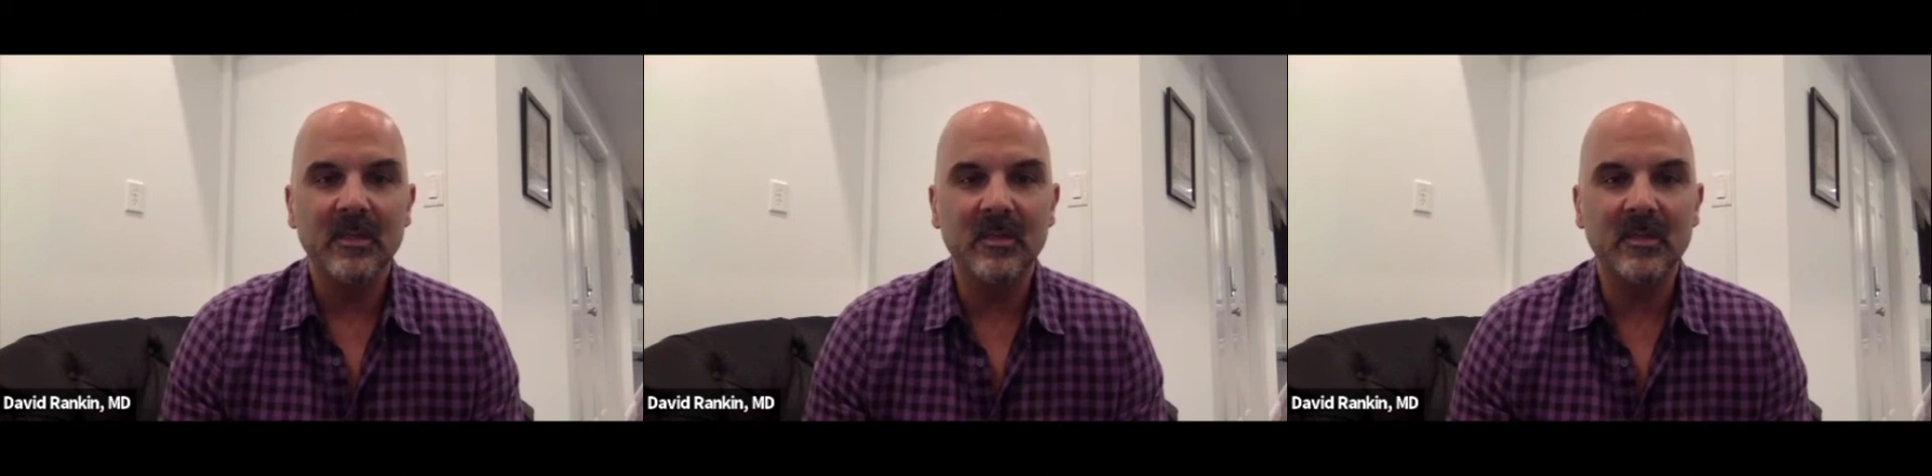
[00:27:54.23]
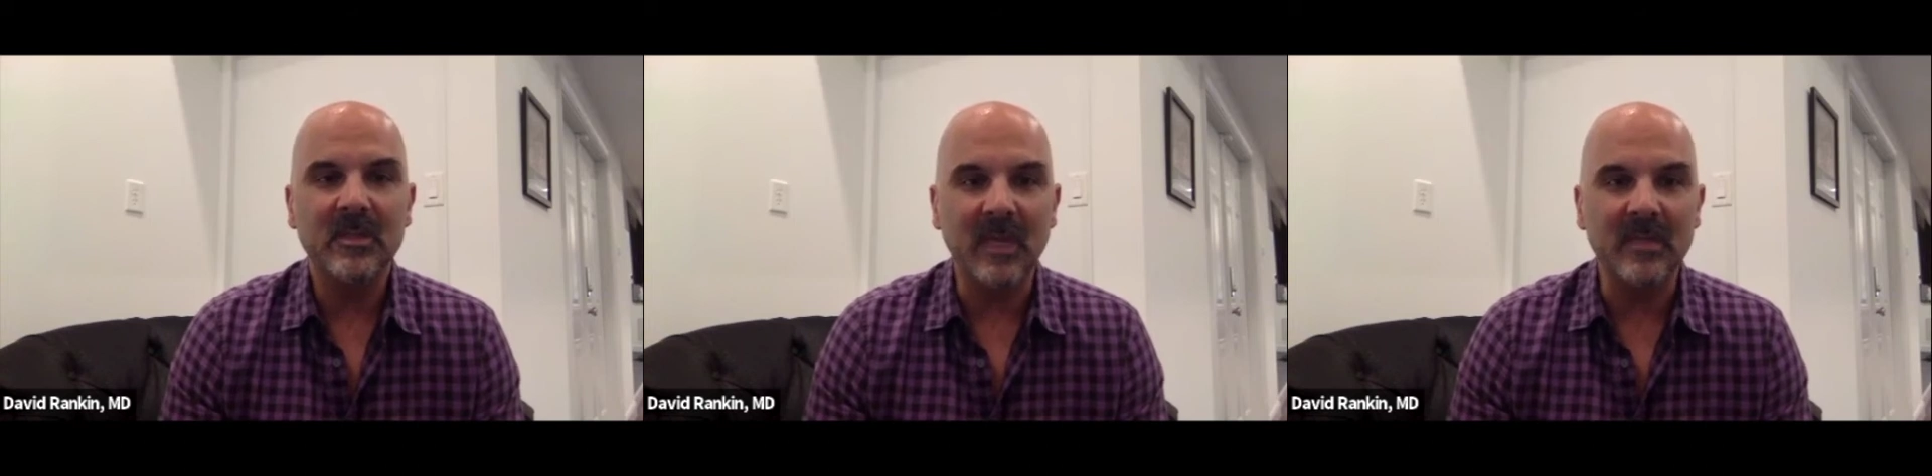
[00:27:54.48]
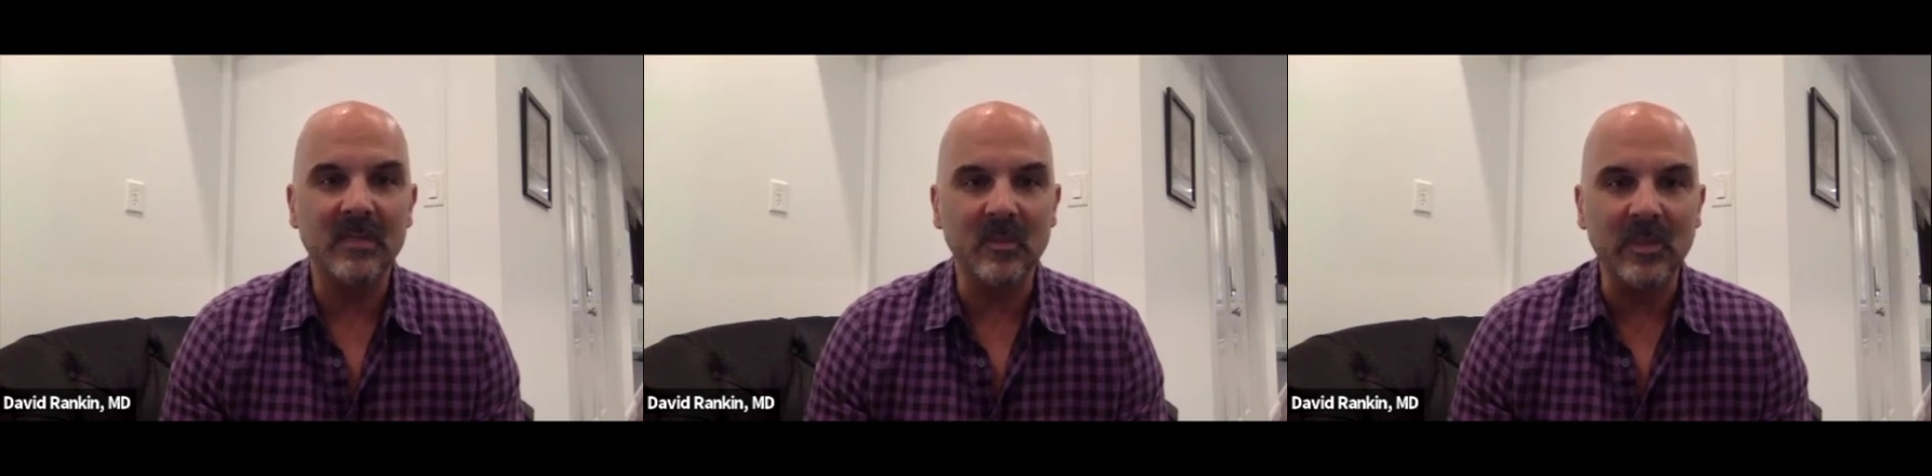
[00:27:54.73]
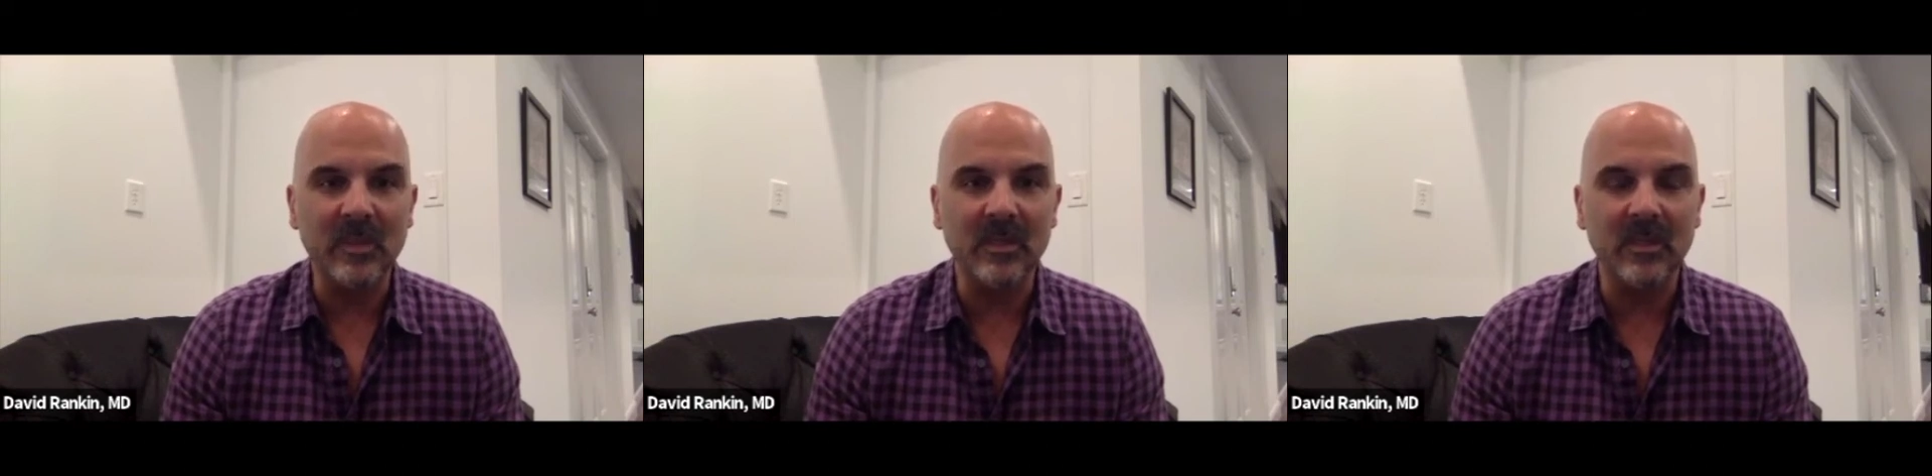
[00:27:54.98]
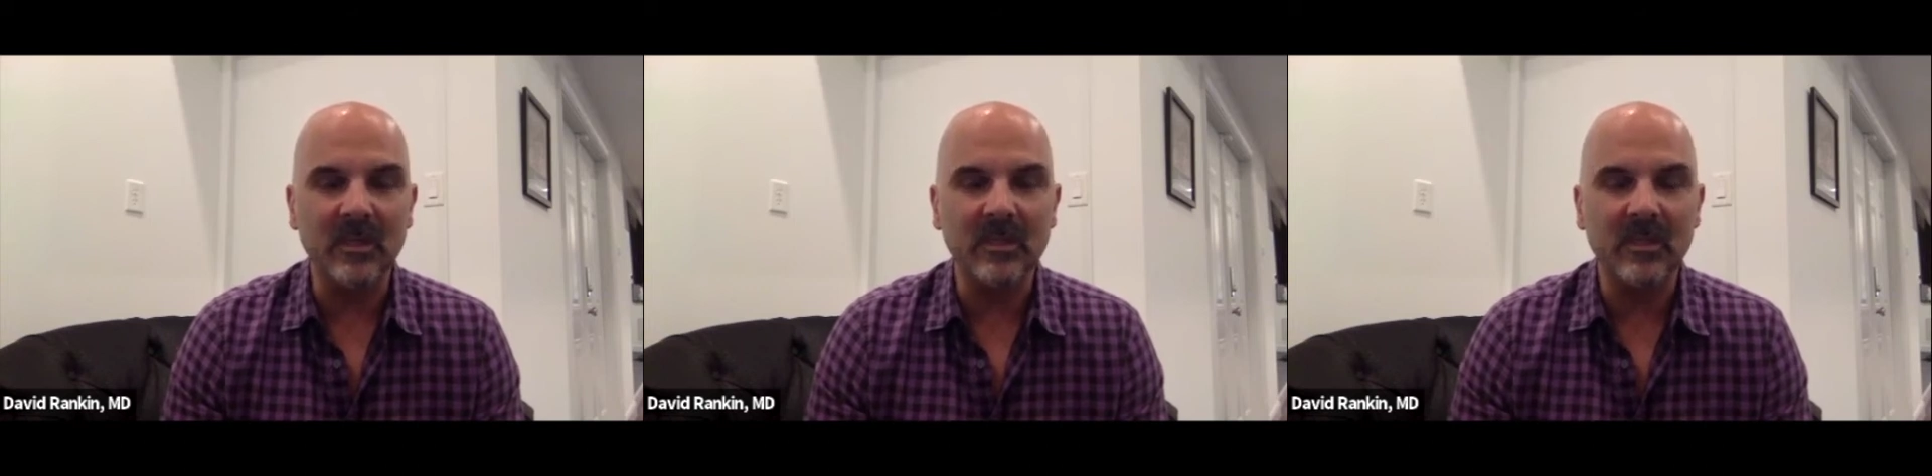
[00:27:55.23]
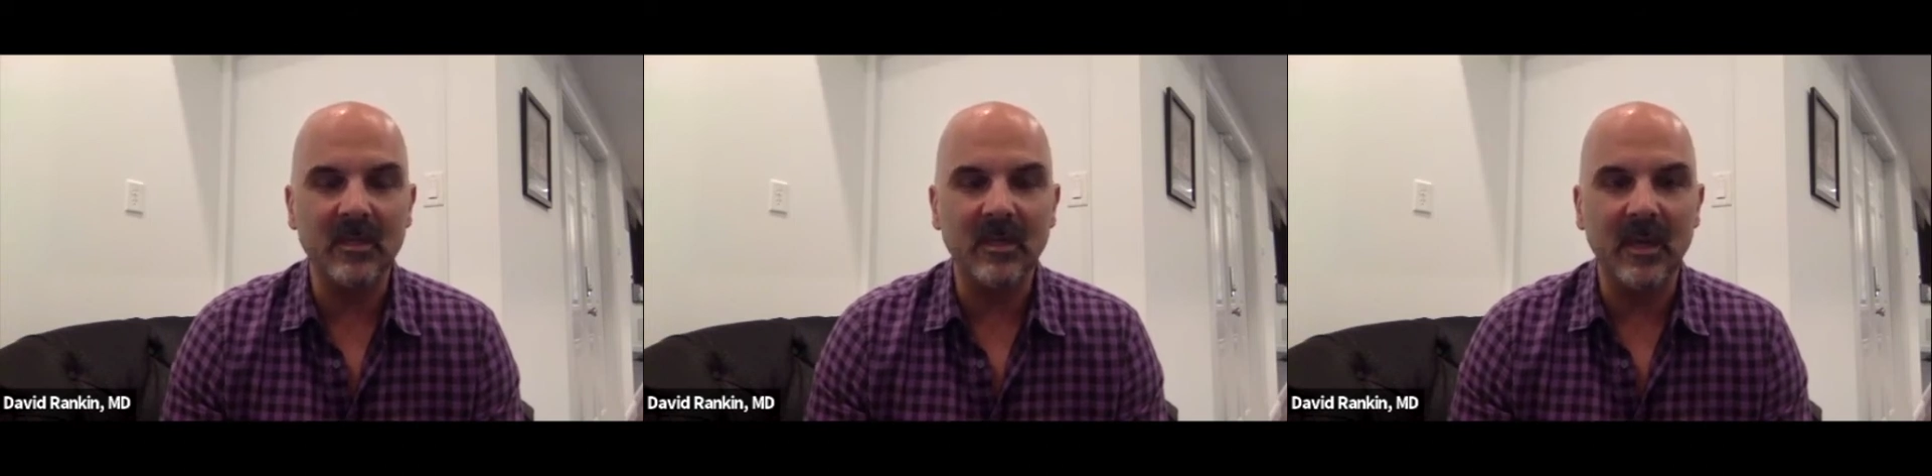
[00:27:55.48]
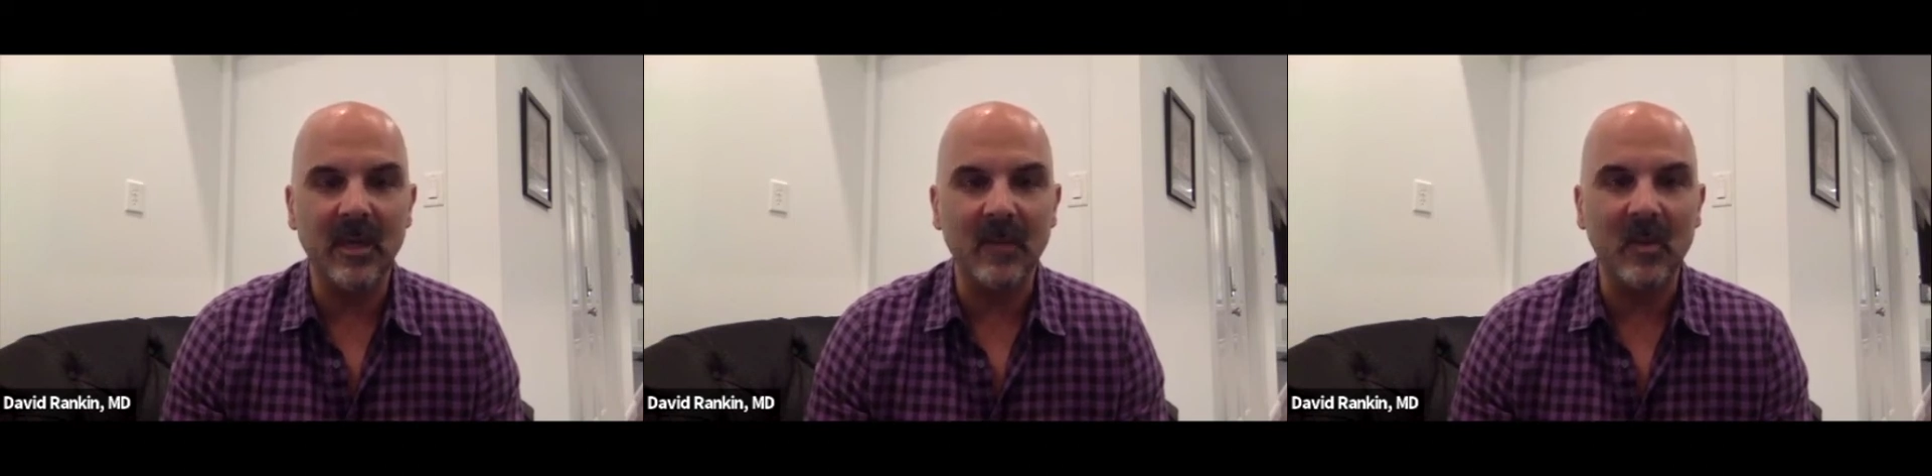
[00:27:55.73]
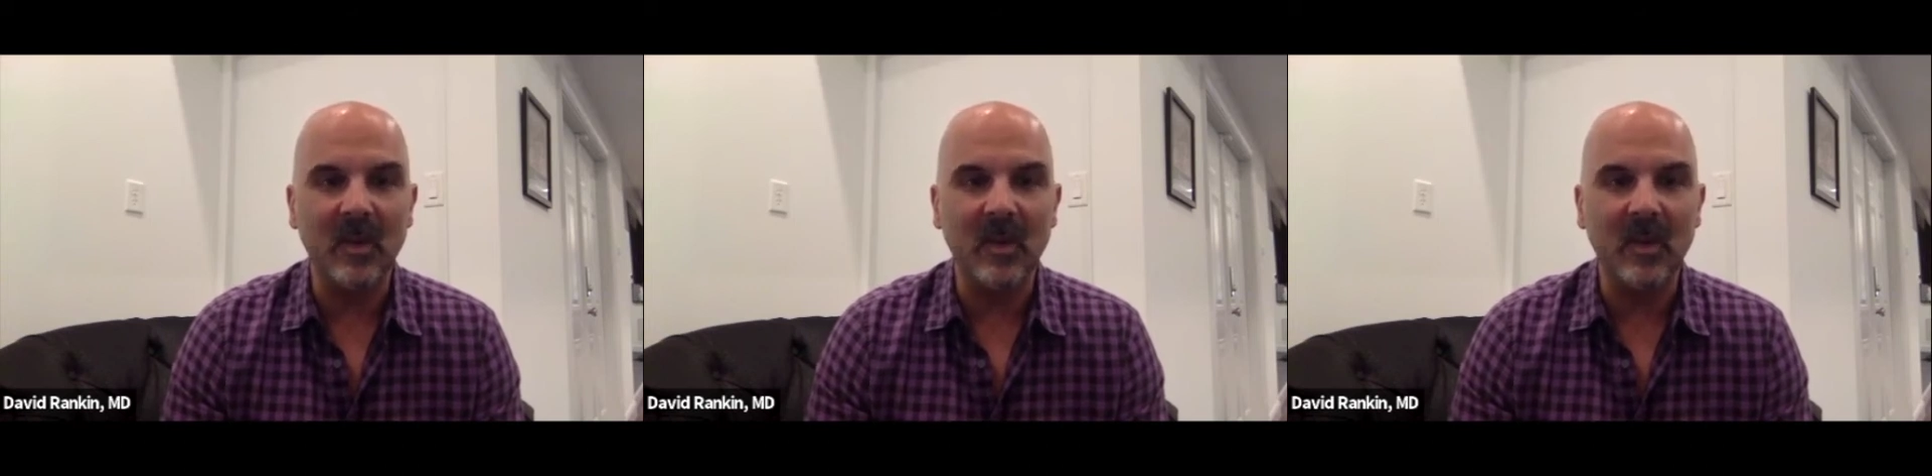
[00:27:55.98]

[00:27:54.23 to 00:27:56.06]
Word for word: just some studies and some research